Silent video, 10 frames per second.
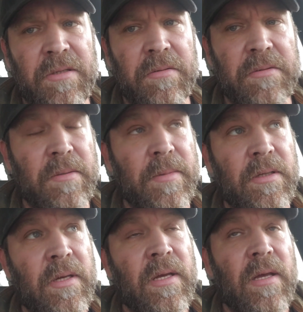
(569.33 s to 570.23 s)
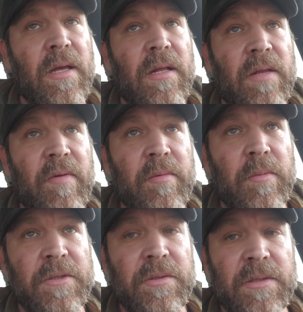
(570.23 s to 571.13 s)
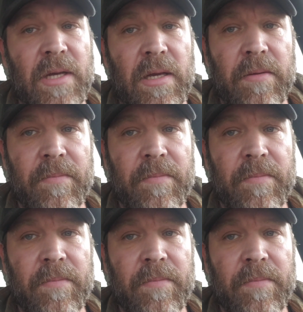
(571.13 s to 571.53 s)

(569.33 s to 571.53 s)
cute or something. Live up to what you say.